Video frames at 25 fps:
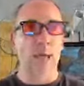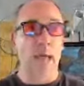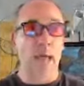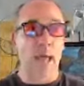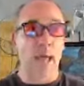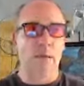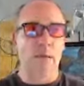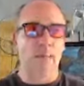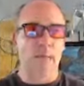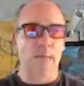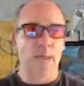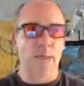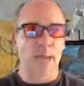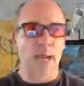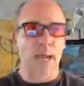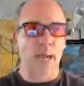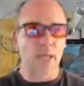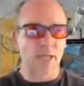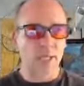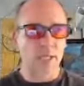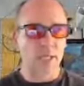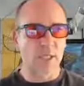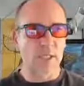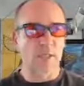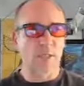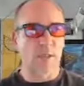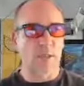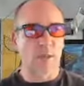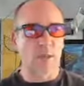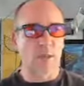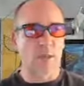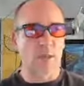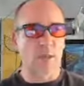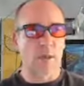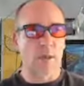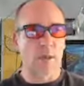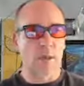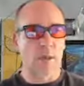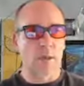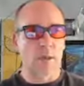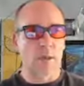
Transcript: And I still